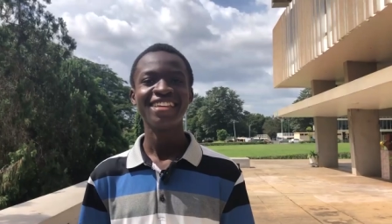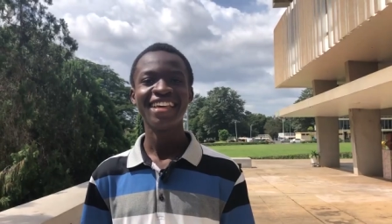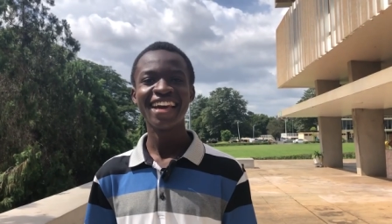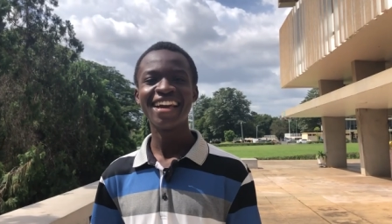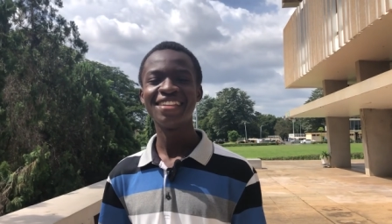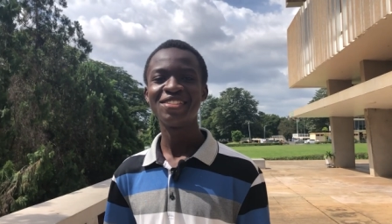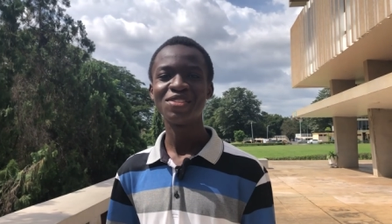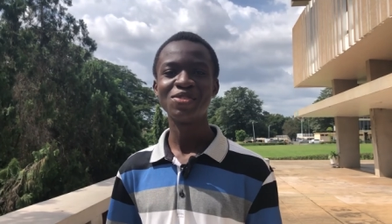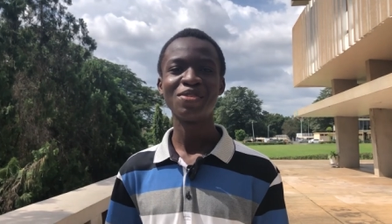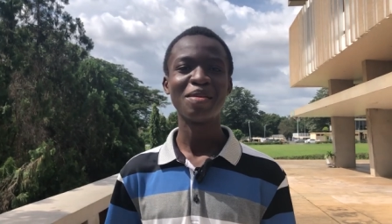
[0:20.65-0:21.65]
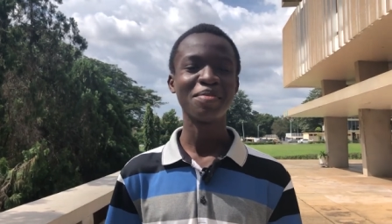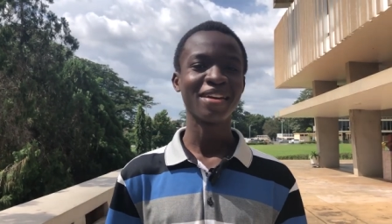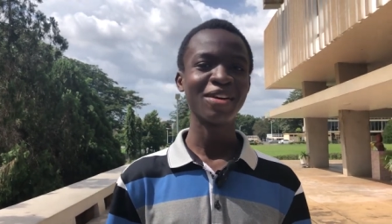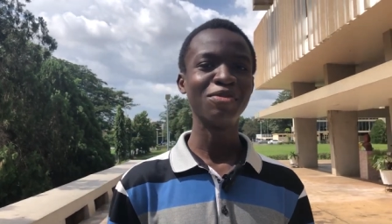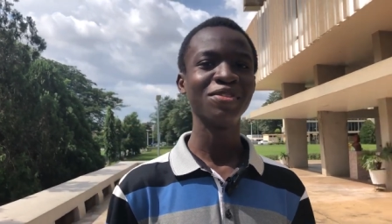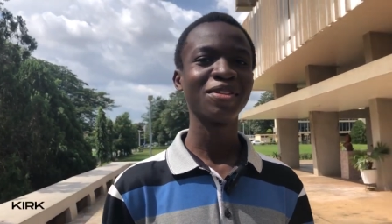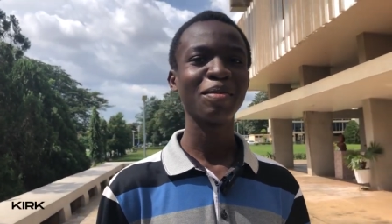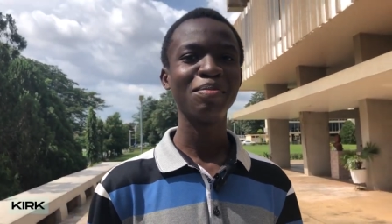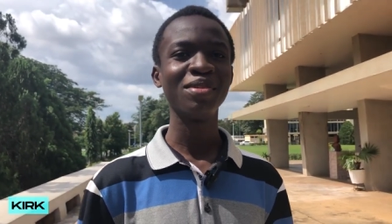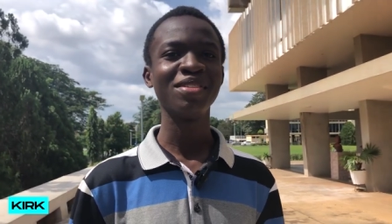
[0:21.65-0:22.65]
yeah so I'm
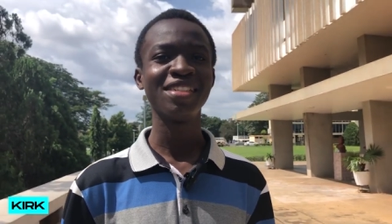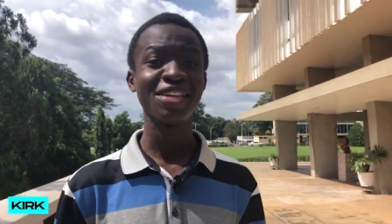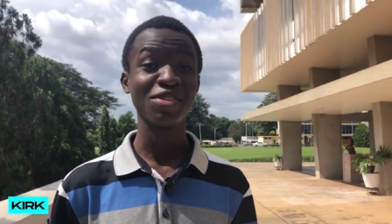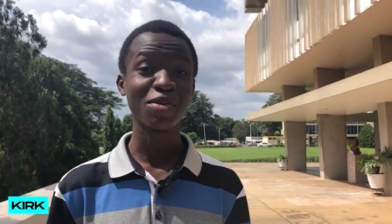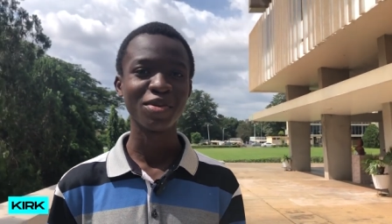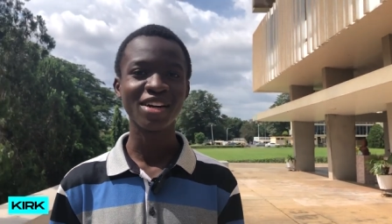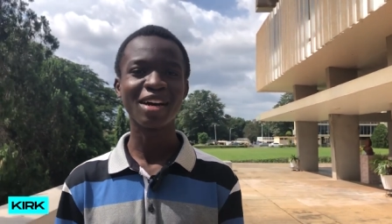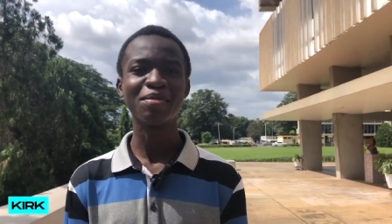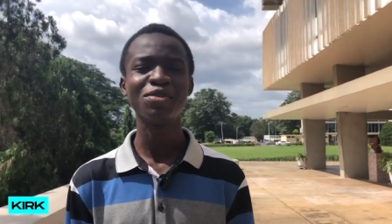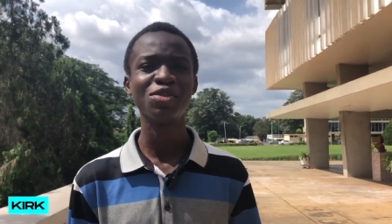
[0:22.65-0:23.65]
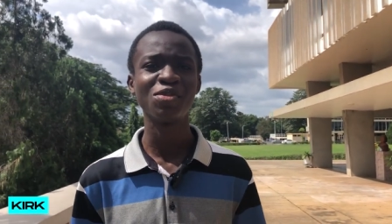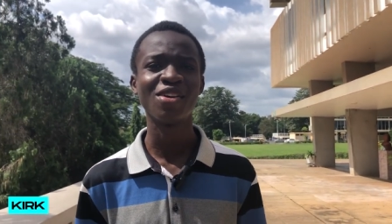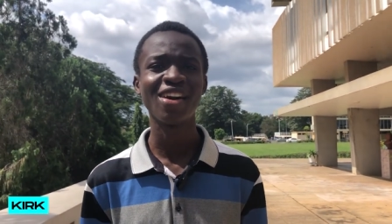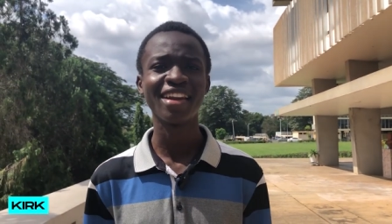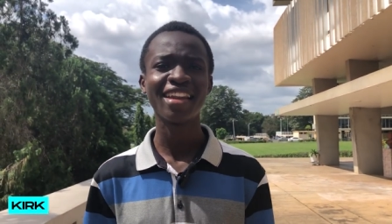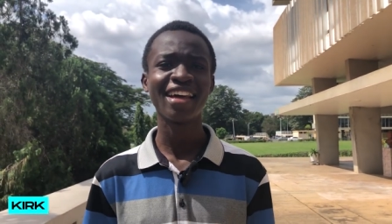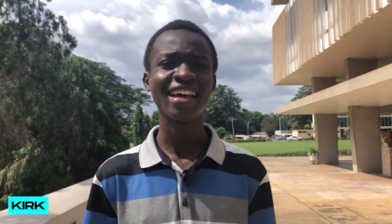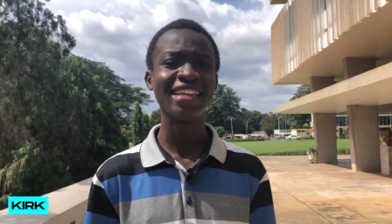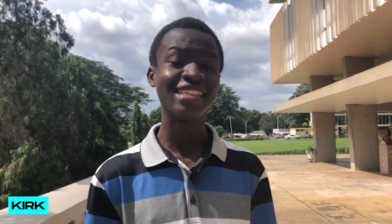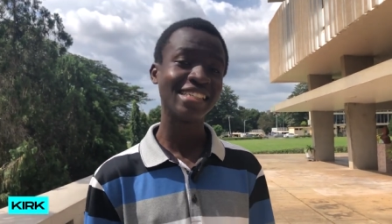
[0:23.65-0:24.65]
some Sampons, and you're welcome to uh, another
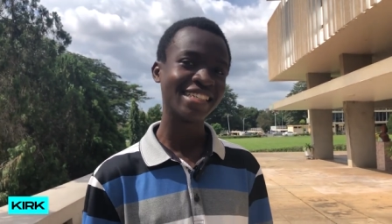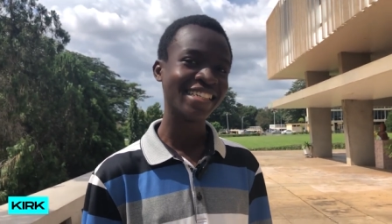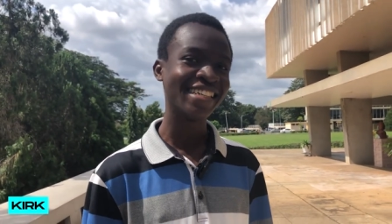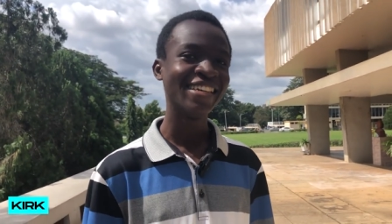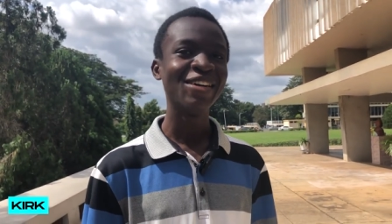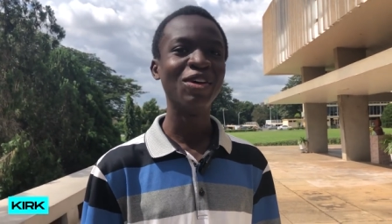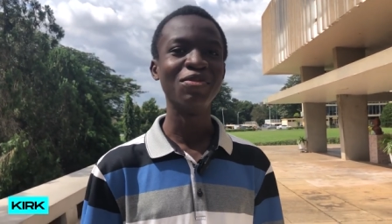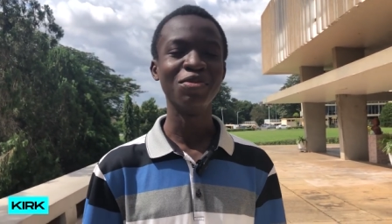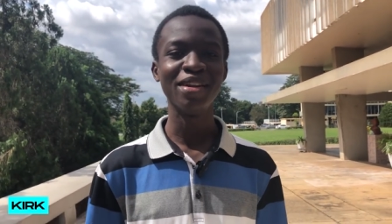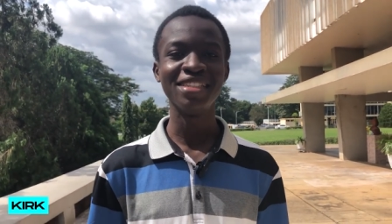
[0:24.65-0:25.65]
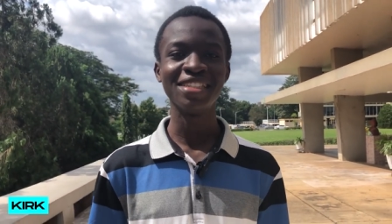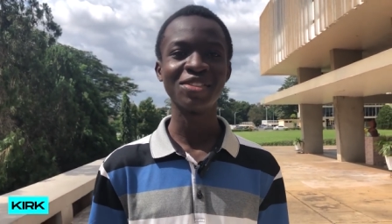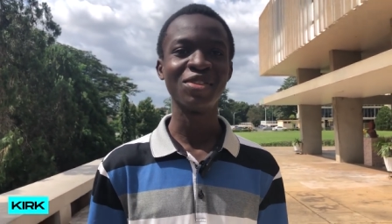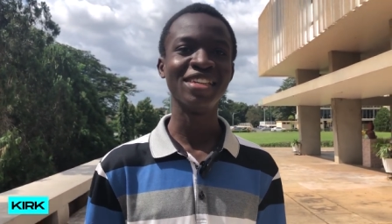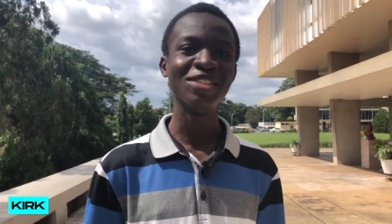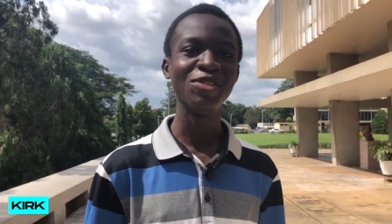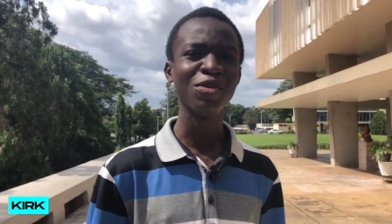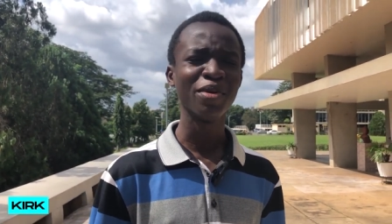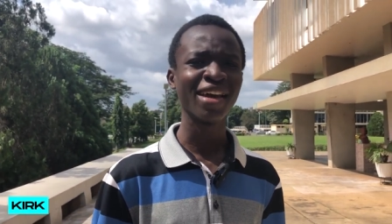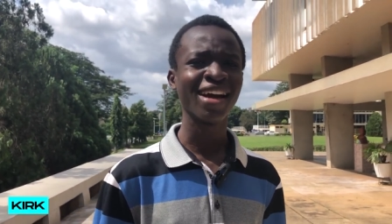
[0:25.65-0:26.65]
edition of Rated on
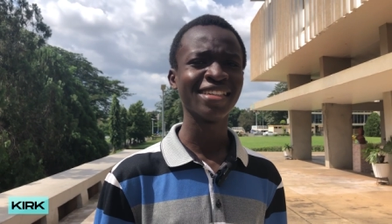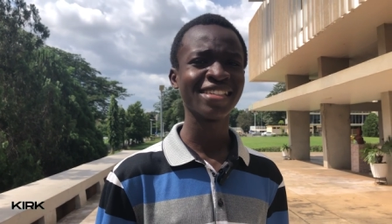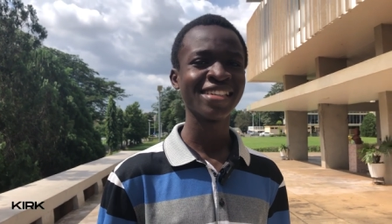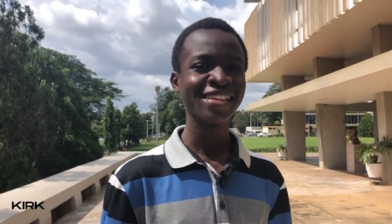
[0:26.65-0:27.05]
InstruReact.